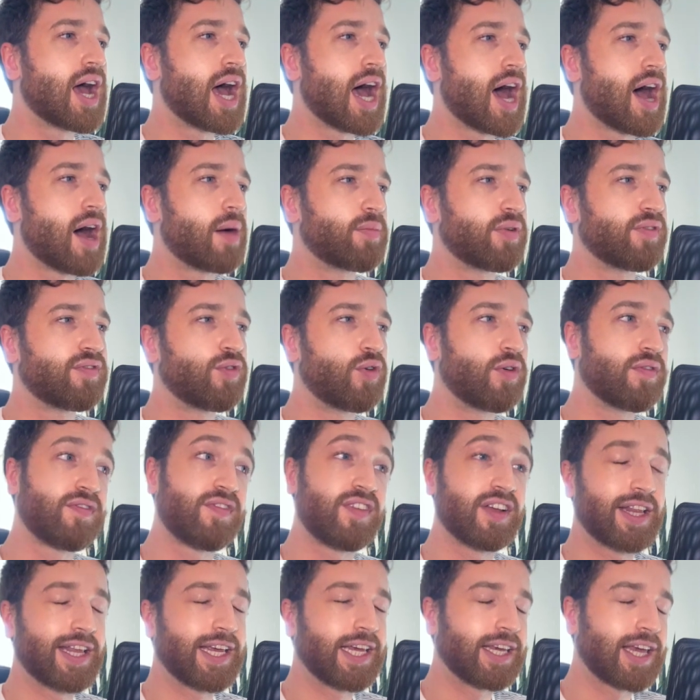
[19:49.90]
before
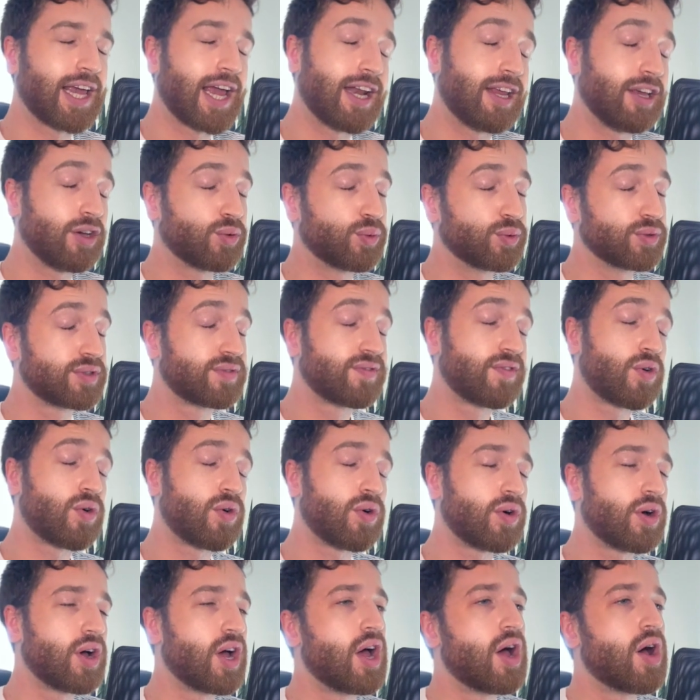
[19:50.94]
filling n equals
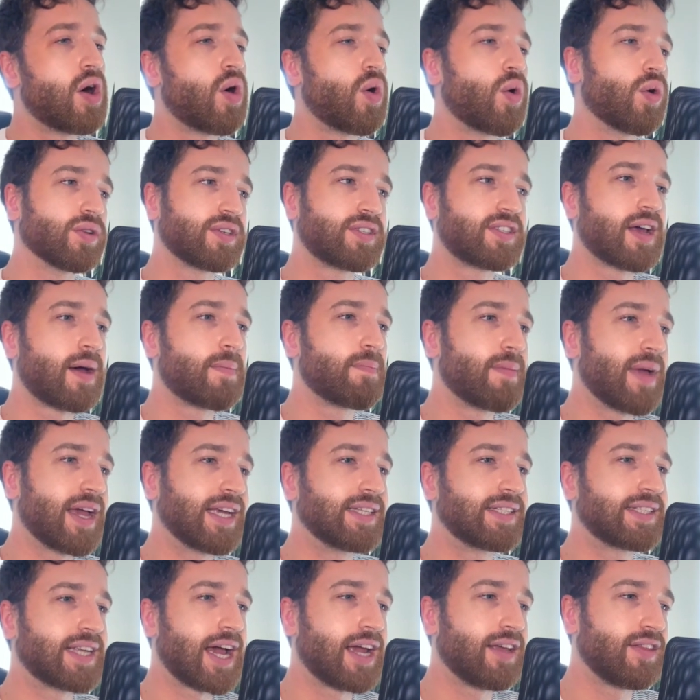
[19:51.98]
4. Or some may
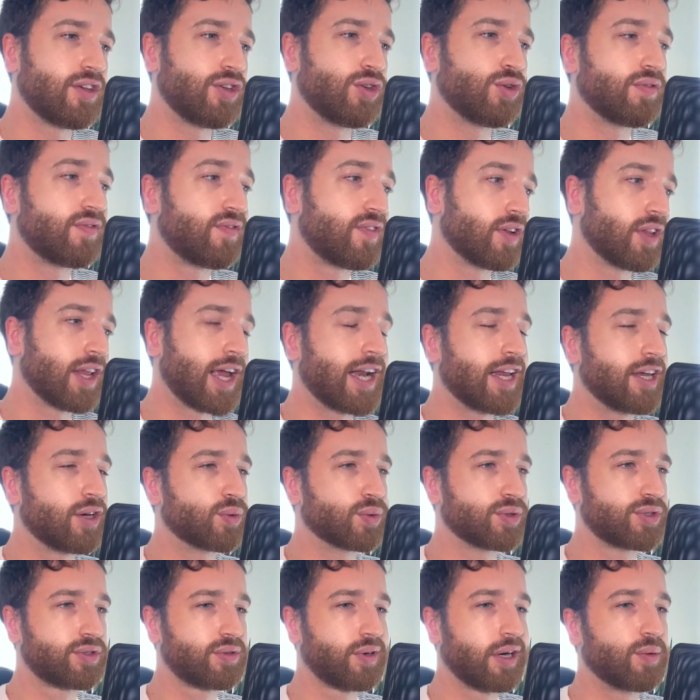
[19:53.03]
say that you fill n
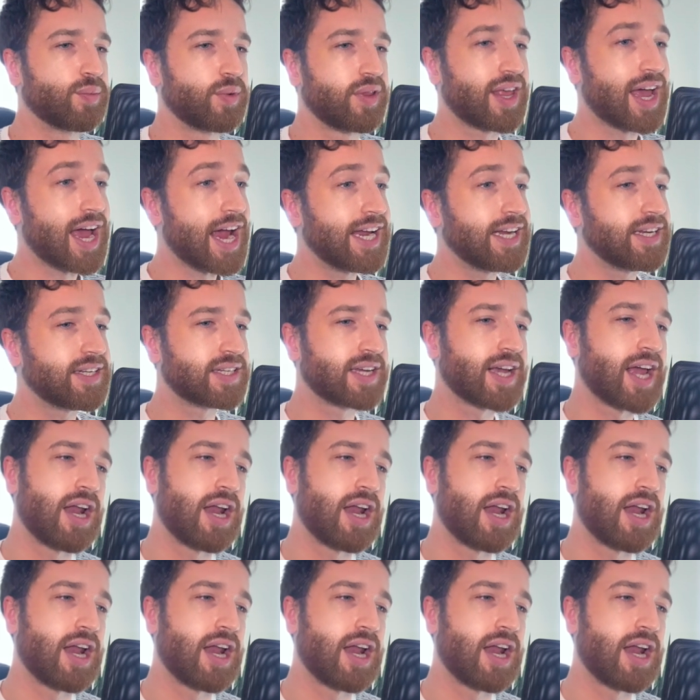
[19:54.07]
equals 3 with 8